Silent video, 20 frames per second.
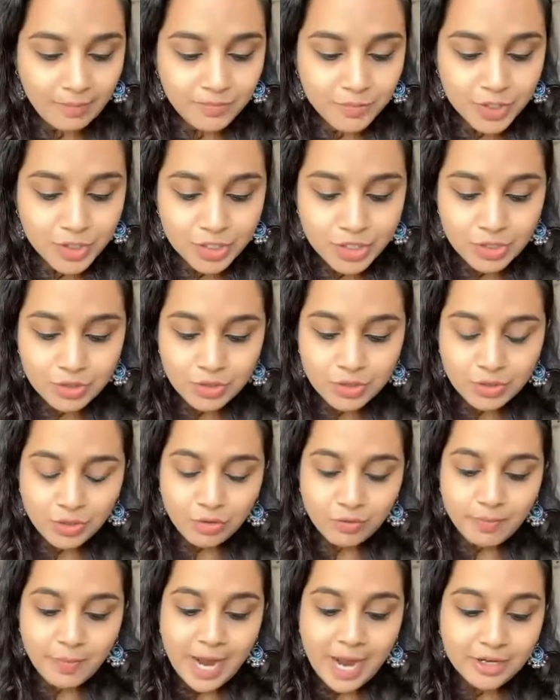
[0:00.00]
Just to sort
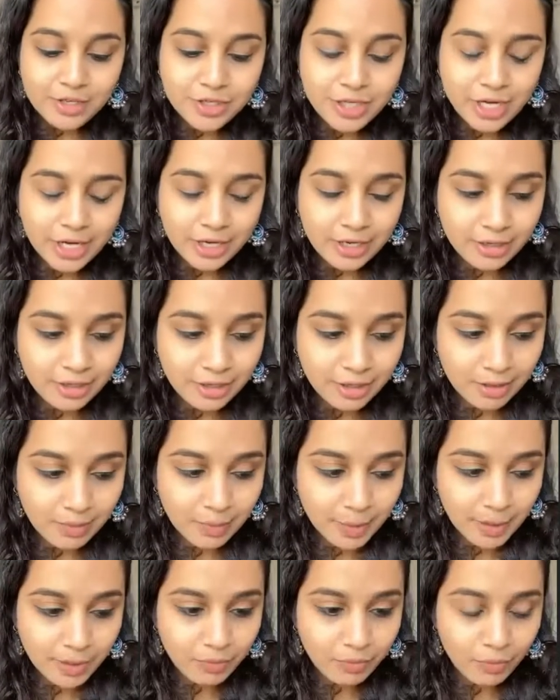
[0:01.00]
of backtrack a little
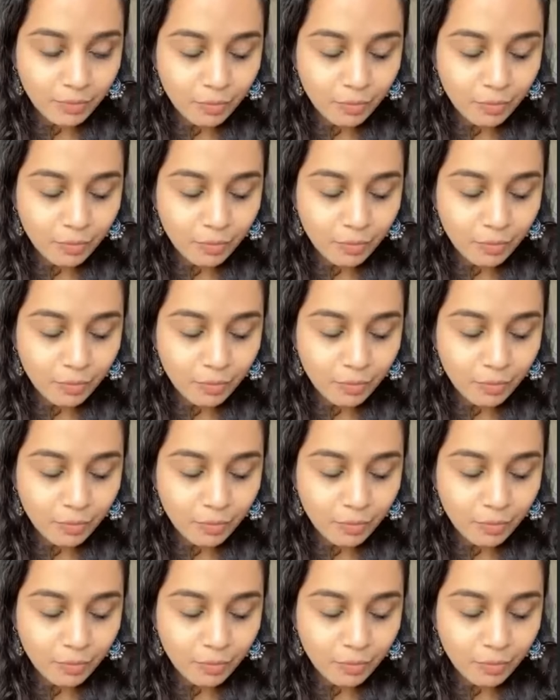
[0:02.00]
bit,